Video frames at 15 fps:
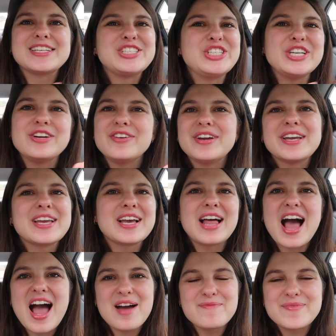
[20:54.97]
cheering
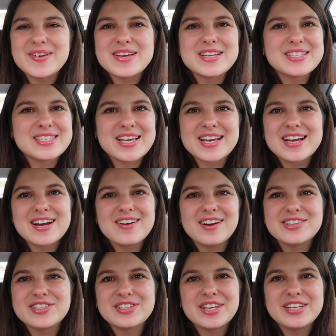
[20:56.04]
clapping and saying
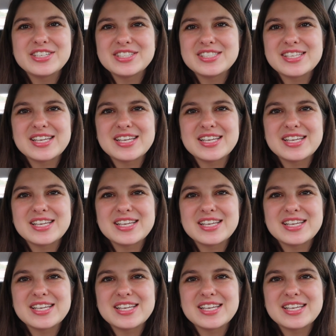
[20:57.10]
congratulations